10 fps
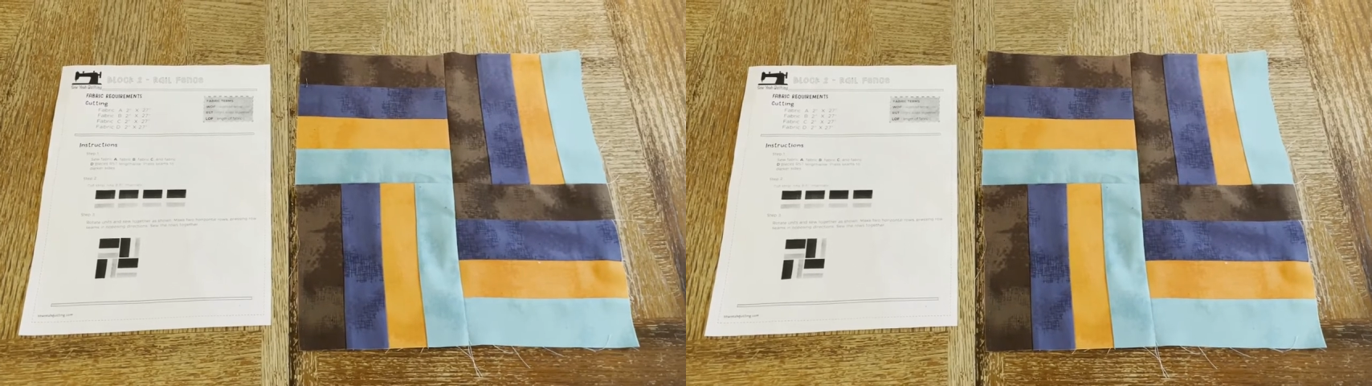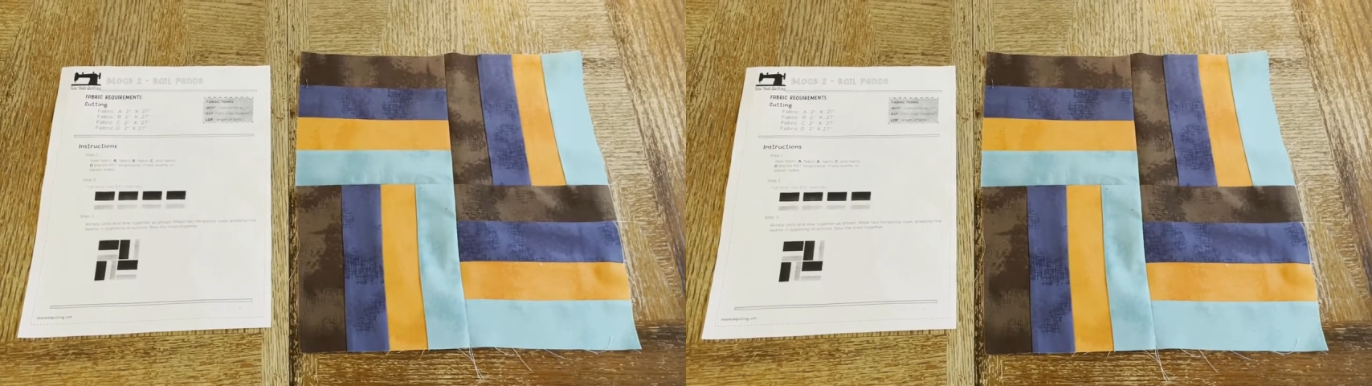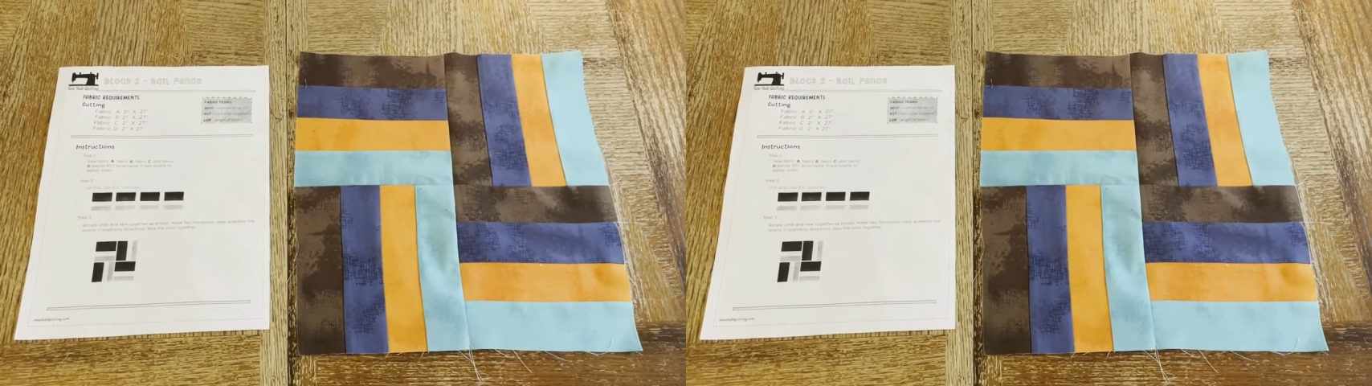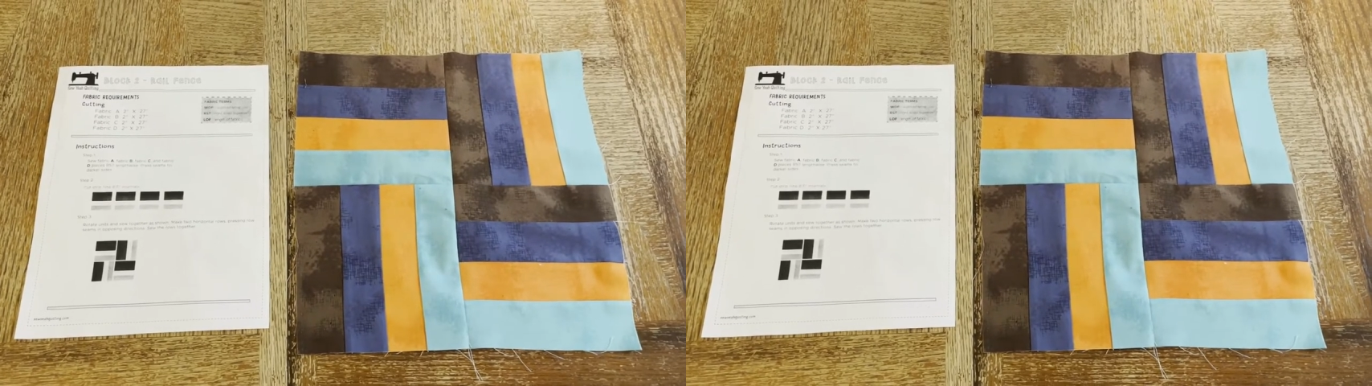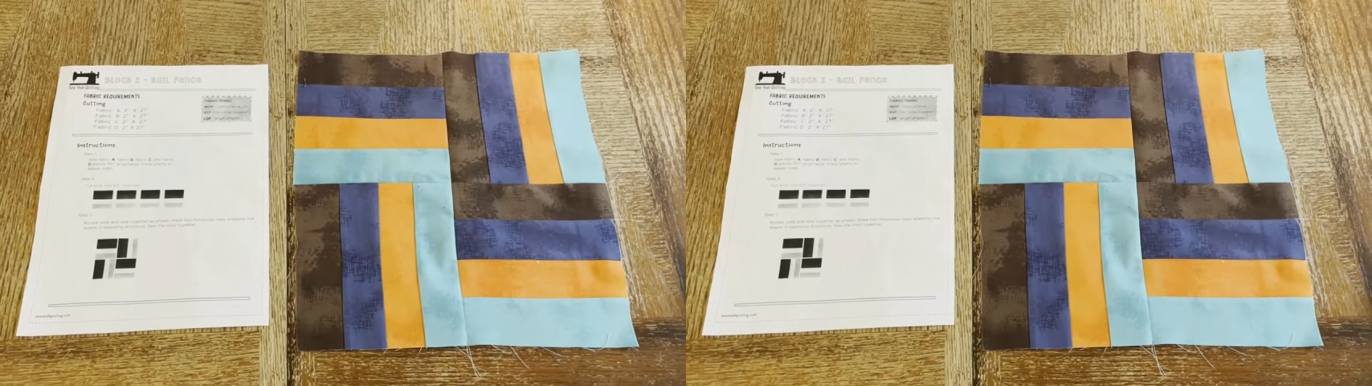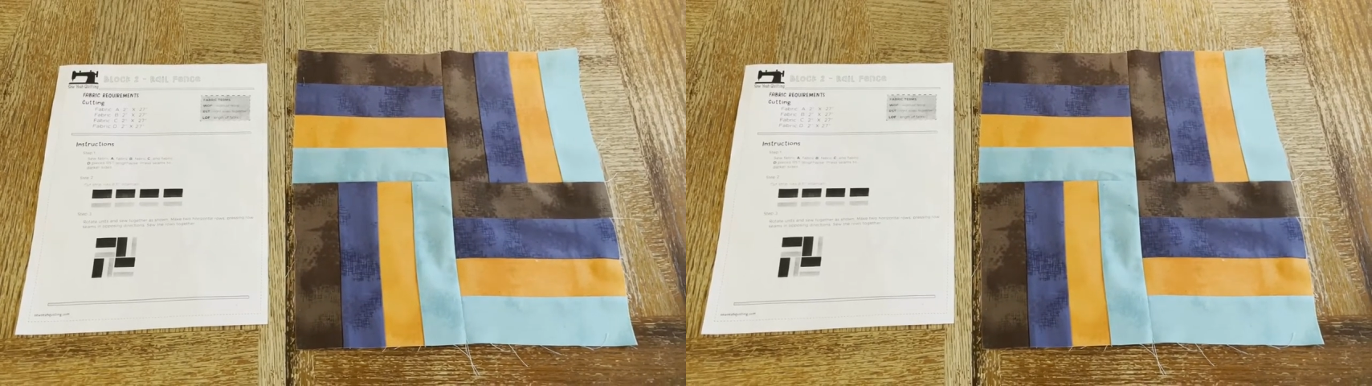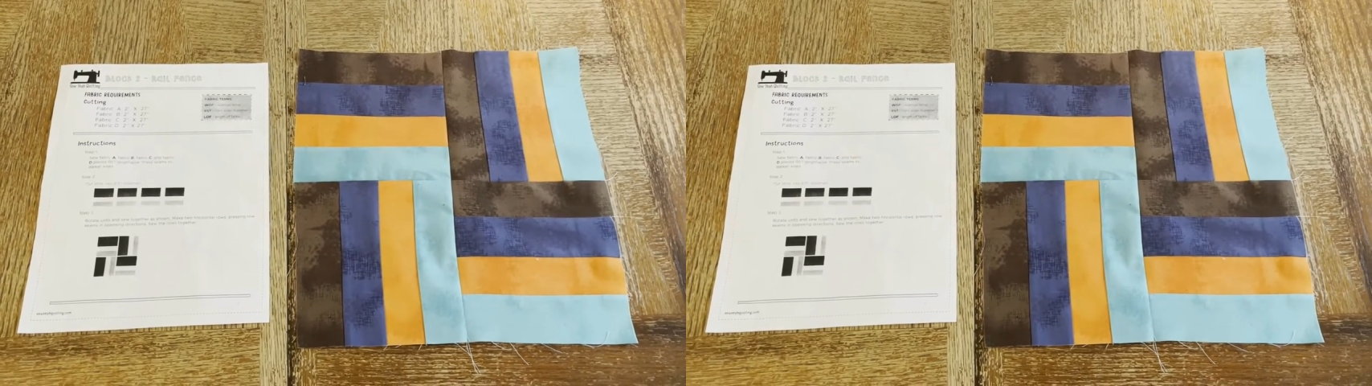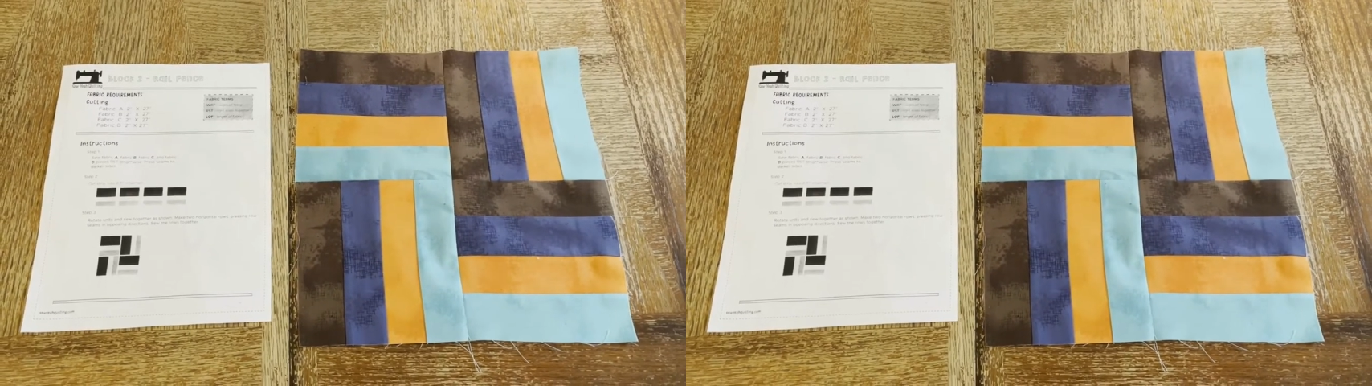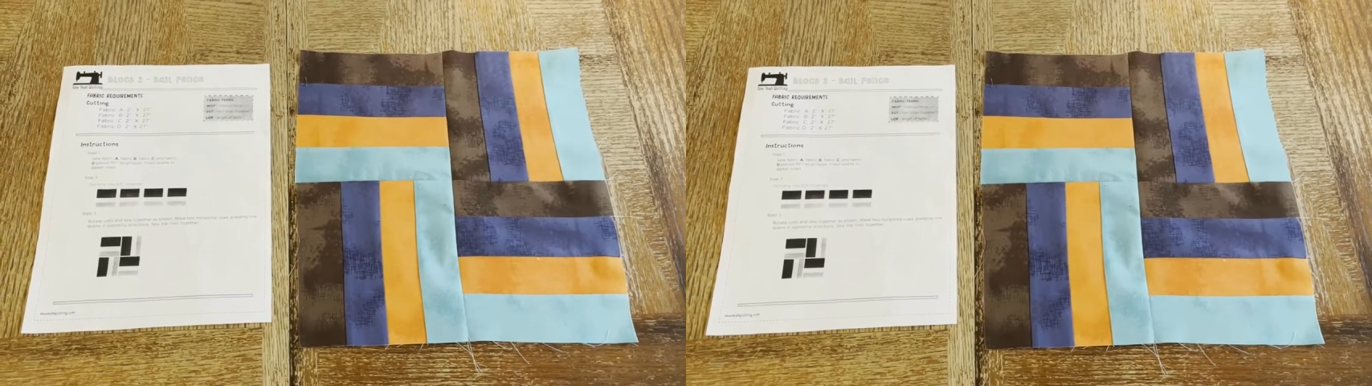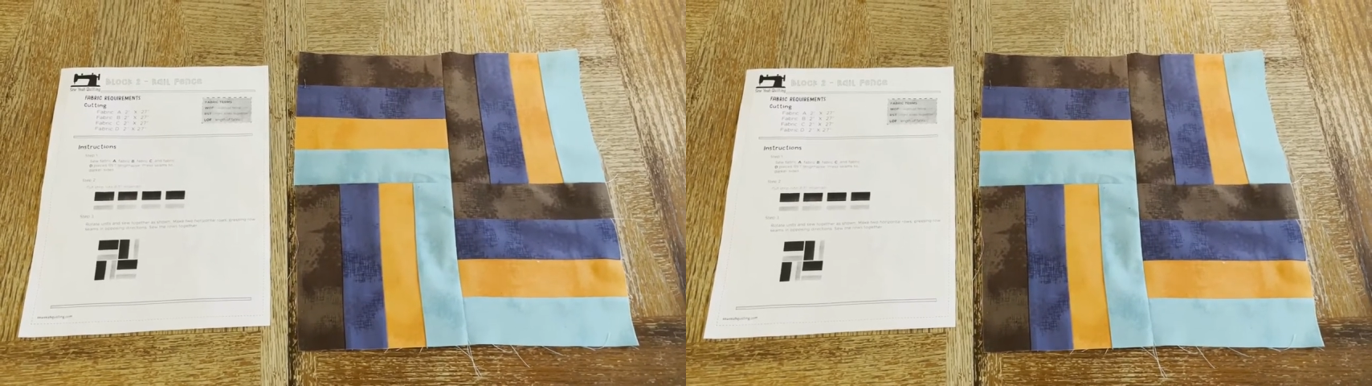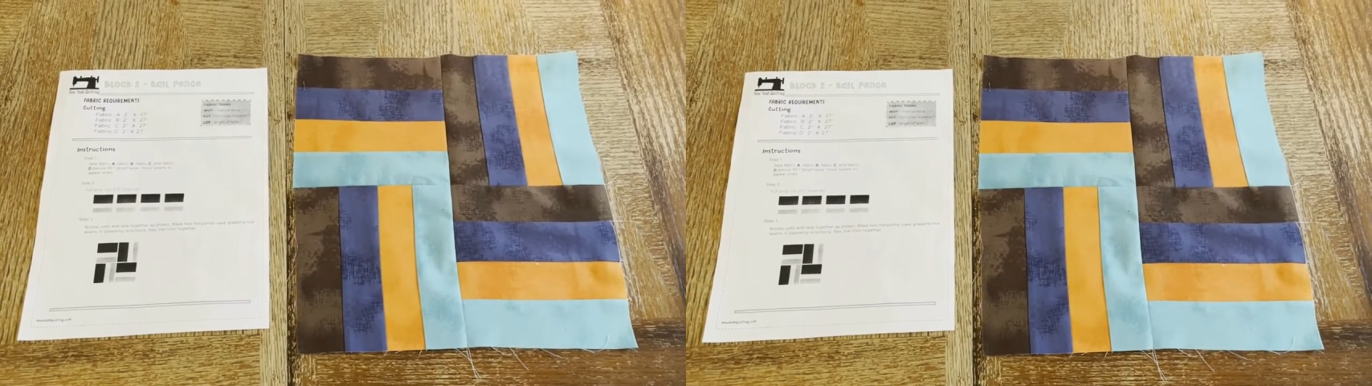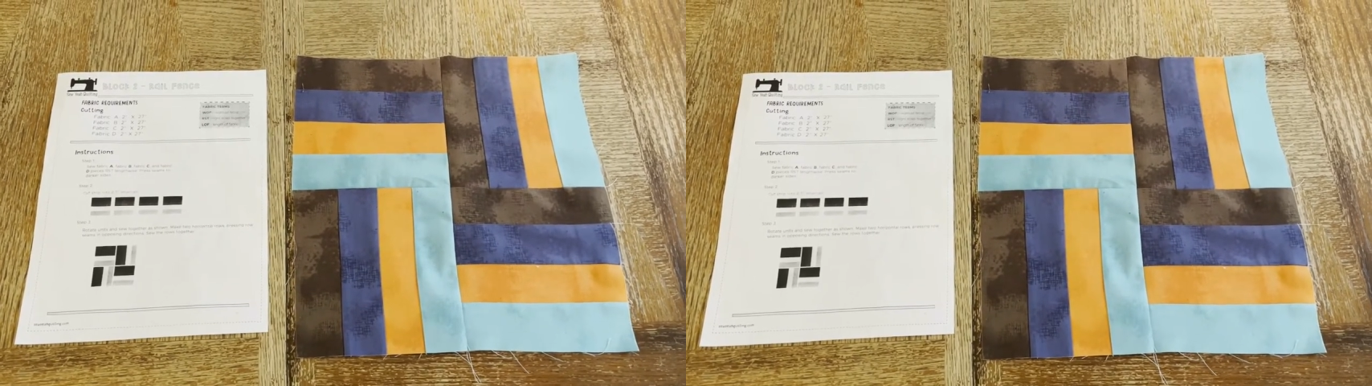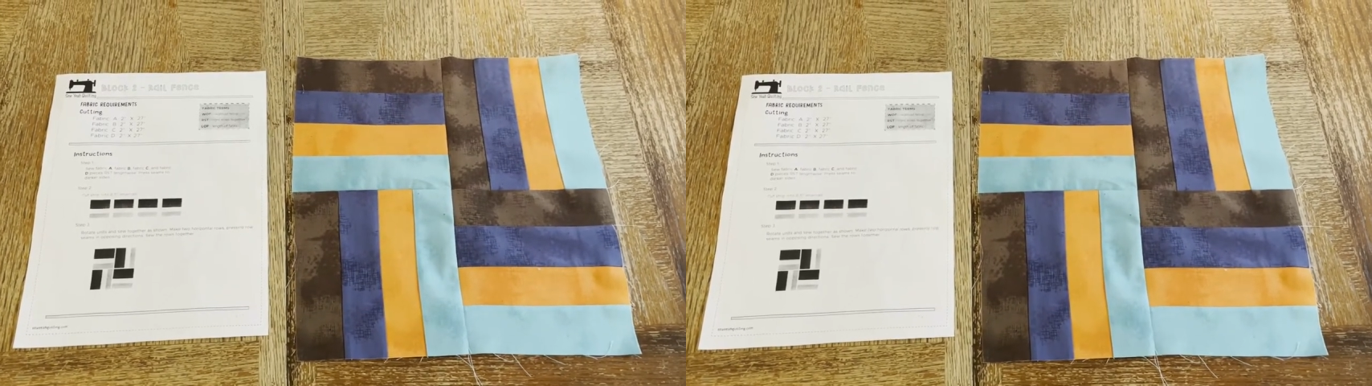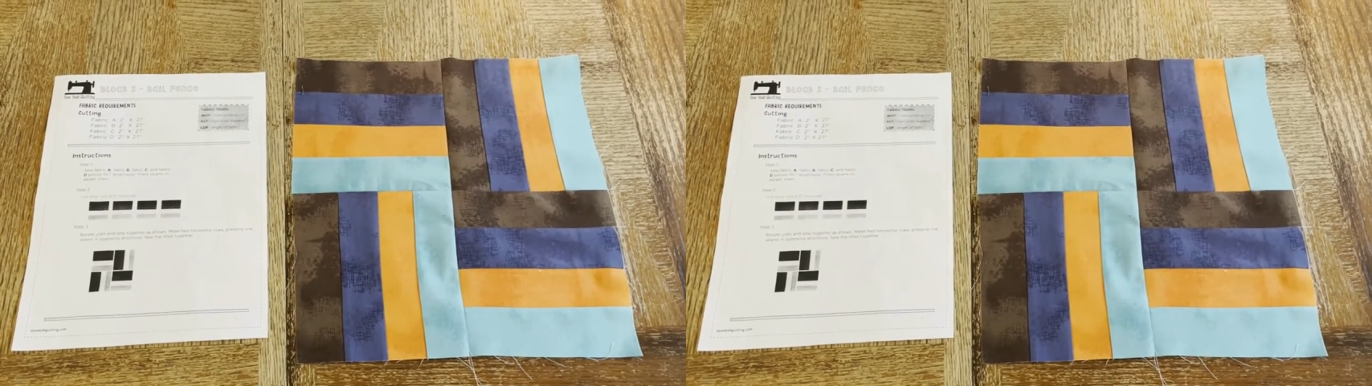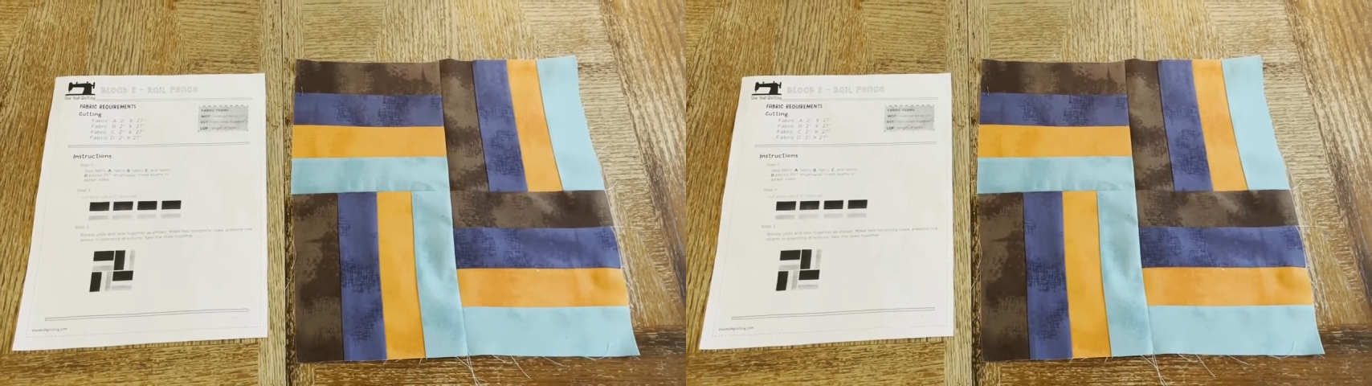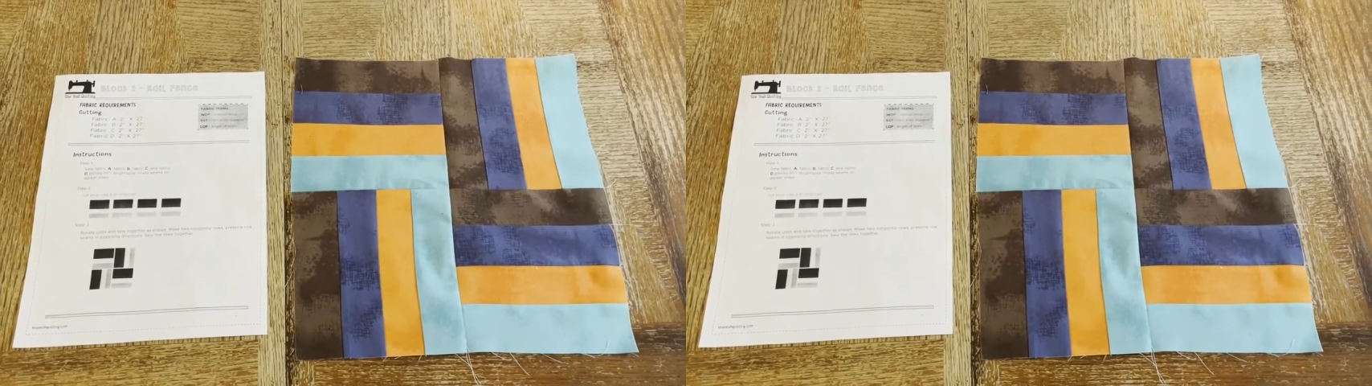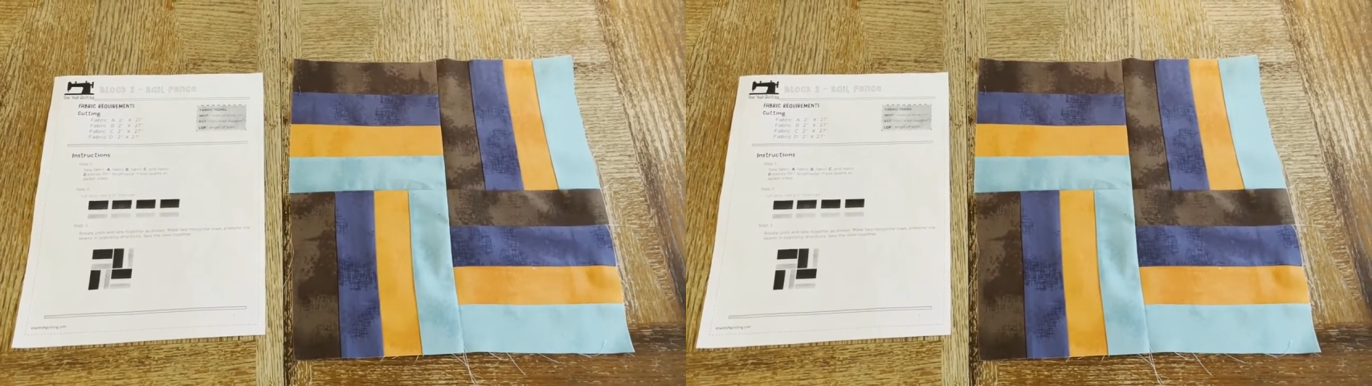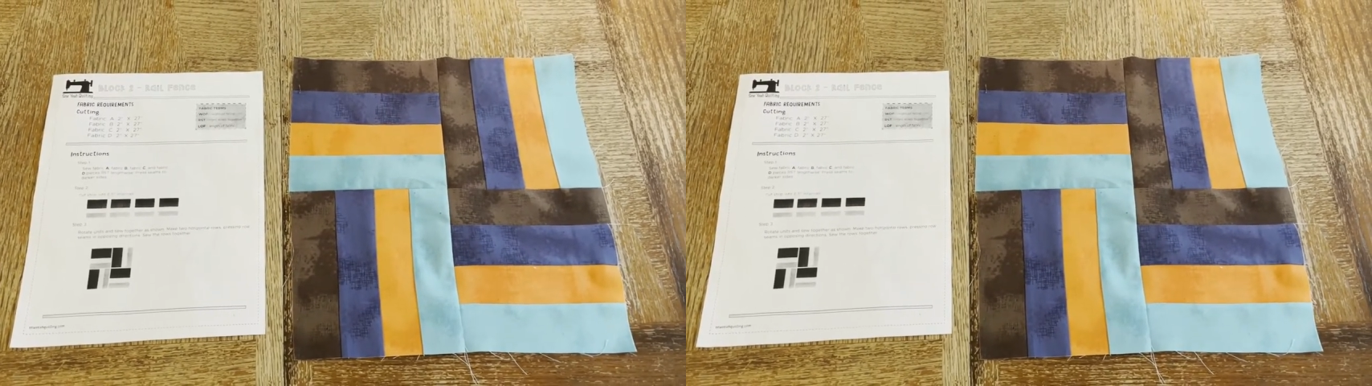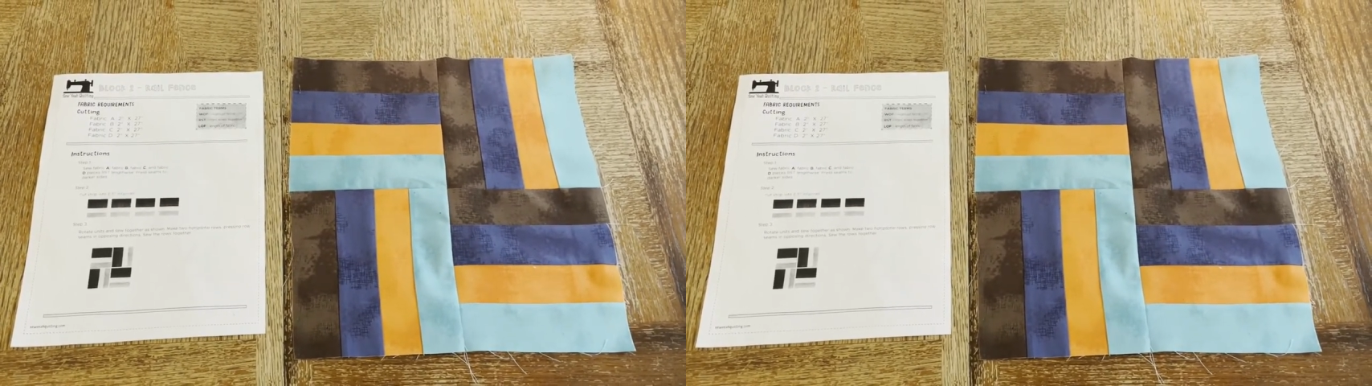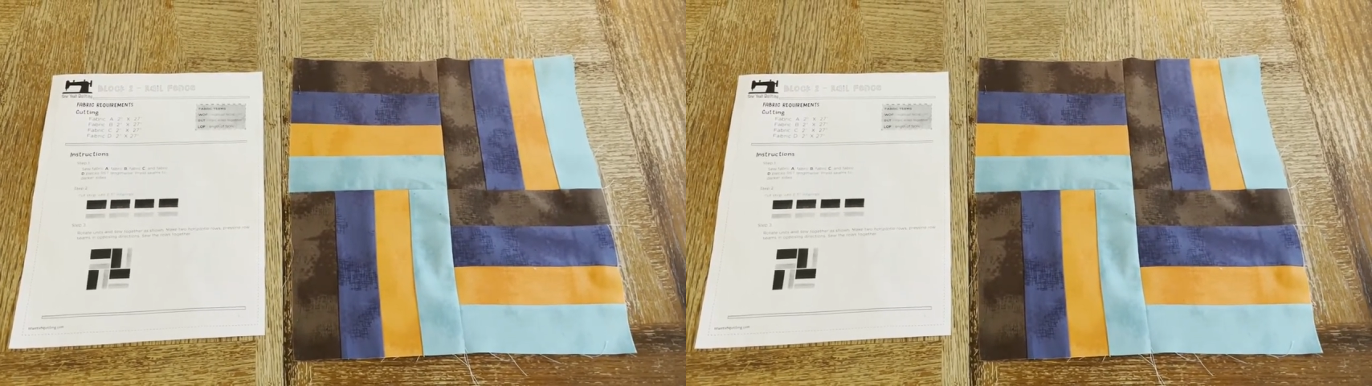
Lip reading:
(no speaker visible)